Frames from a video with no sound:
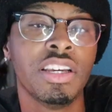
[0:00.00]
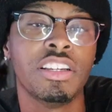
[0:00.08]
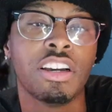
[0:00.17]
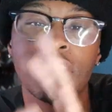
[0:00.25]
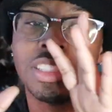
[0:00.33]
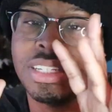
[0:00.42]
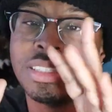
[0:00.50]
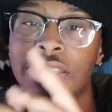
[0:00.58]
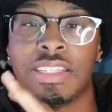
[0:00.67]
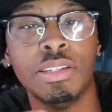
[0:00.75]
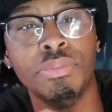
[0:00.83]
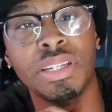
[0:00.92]
Y'all say it's a
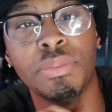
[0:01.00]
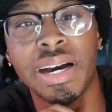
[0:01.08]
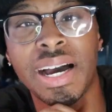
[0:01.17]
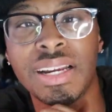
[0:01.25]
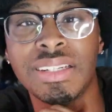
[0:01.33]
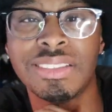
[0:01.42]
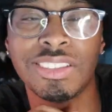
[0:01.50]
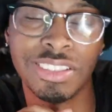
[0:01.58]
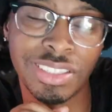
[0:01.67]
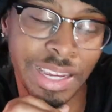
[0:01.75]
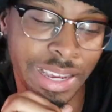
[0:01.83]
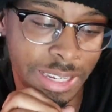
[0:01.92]
deep meaning behind it,
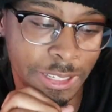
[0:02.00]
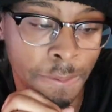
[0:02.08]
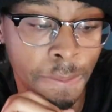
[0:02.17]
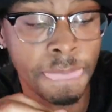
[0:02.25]
so hey.